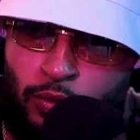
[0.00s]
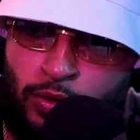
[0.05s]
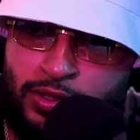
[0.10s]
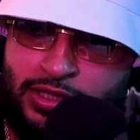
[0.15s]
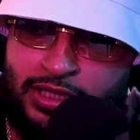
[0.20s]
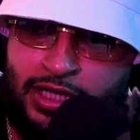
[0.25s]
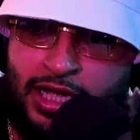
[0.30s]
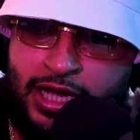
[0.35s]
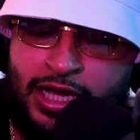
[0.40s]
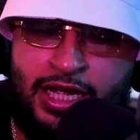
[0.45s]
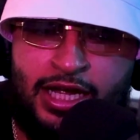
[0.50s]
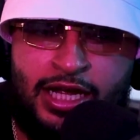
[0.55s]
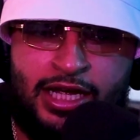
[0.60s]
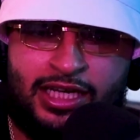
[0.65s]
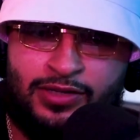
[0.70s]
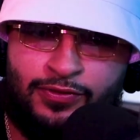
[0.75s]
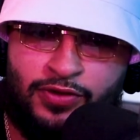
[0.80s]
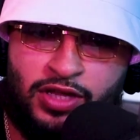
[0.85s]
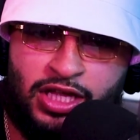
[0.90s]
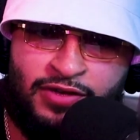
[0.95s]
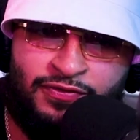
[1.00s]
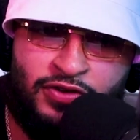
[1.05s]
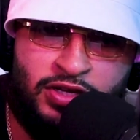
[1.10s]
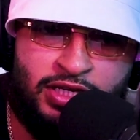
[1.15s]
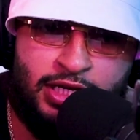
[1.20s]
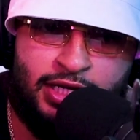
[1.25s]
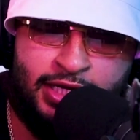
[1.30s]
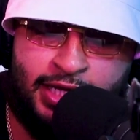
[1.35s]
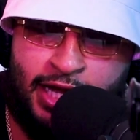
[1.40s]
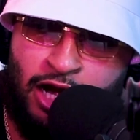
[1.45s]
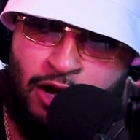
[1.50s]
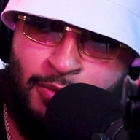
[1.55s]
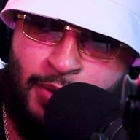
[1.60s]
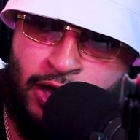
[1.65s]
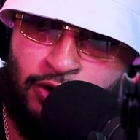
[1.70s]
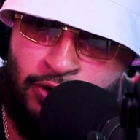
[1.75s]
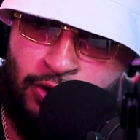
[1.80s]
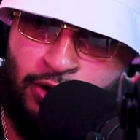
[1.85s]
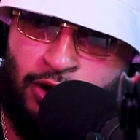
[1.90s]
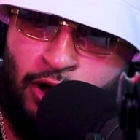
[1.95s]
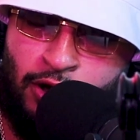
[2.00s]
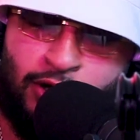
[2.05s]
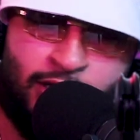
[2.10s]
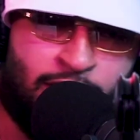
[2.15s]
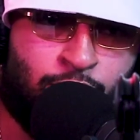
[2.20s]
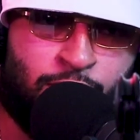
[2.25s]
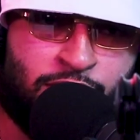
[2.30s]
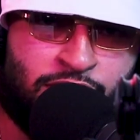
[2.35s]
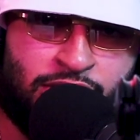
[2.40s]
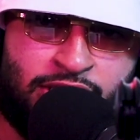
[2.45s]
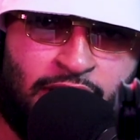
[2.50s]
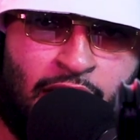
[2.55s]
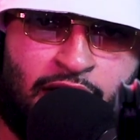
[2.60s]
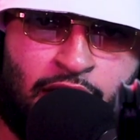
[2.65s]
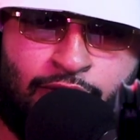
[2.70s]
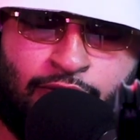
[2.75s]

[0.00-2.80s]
It wasn't like, because I feel like if he didn't care about her at all, he would just not